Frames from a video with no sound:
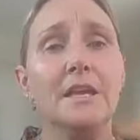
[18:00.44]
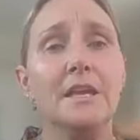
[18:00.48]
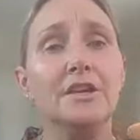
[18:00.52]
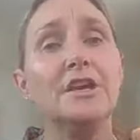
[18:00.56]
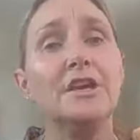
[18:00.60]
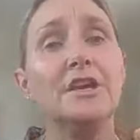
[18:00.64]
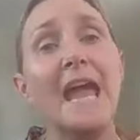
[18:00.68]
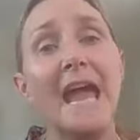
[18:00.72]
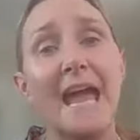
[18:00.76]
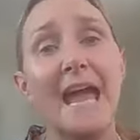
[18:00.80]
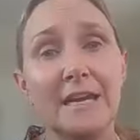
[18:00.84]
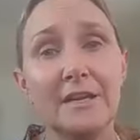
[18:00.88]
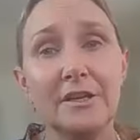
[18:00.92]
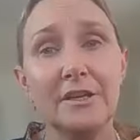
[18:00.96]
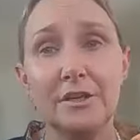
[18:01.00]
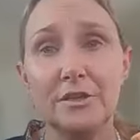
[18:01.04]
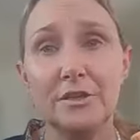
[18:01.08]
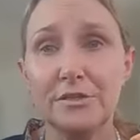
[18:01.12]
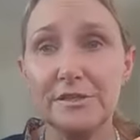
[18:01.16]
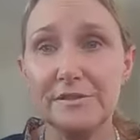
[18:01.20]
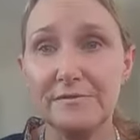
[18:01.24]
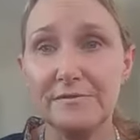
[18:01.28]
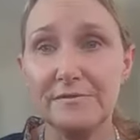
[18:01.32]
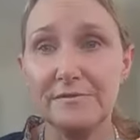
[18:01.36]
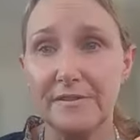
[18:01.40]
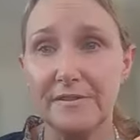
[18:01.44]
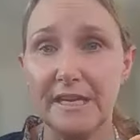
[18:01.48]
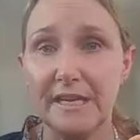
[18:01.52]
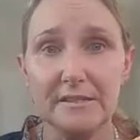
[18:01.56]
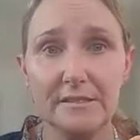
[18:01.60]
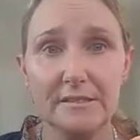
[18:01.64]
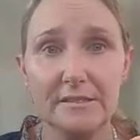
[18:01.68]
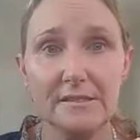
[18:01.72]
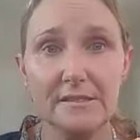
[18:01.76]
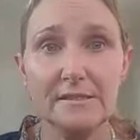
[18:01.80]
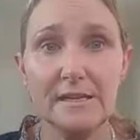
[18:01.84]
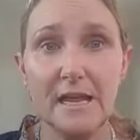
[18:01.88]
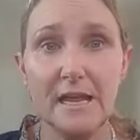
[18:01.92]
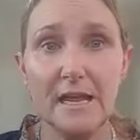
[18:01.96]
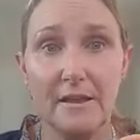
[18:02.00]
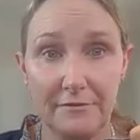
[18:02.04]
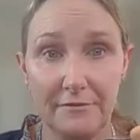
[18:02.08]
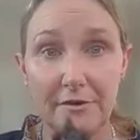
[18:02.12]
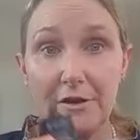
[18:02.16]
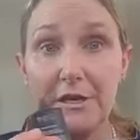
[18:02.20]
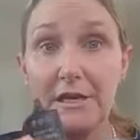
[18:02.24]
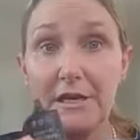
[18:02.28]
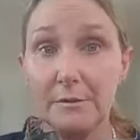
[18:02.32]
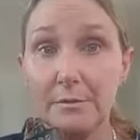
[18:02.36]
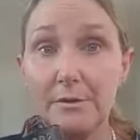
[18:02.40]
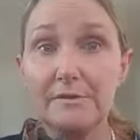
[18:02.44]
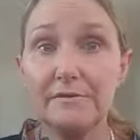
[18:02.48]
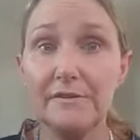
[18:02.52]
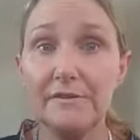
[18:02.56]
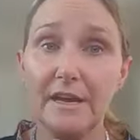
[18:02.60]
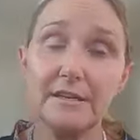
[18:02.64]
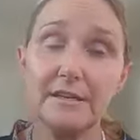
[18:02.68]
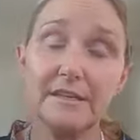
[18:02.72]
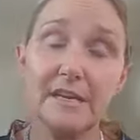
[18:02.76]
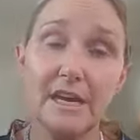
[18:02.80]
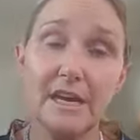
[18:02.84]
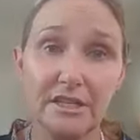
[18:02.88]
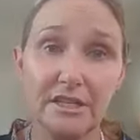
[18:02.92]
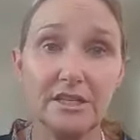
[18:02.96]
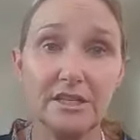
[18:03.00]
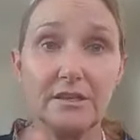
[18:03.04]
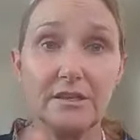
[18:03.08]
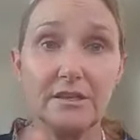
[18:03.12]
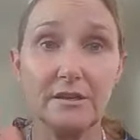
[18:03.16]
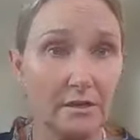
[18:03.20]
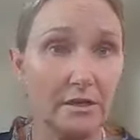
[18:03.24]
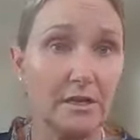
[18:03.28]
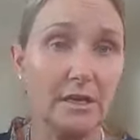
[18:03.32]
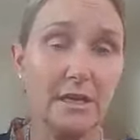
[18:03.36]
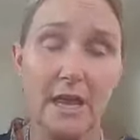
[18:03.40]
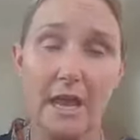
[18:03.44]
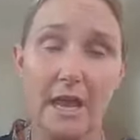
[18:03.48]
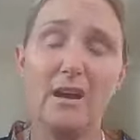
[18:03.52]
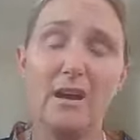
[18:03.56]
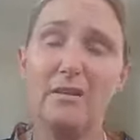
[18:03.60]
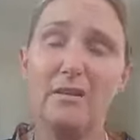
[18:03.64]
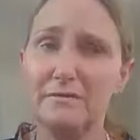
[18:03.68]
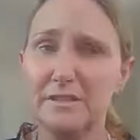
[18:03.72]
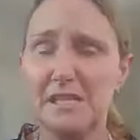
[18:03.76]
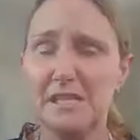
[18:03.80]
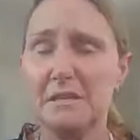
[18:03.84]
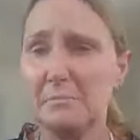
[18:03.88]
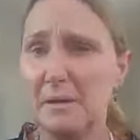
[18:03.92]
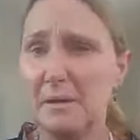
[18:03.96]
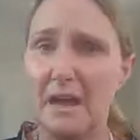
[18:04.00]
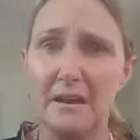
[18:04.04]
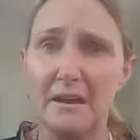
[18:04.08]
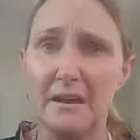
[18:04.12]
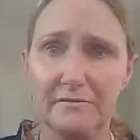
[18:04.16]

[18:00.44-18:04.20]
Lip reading: You can use fingers for a liquid foundation. You can obviously a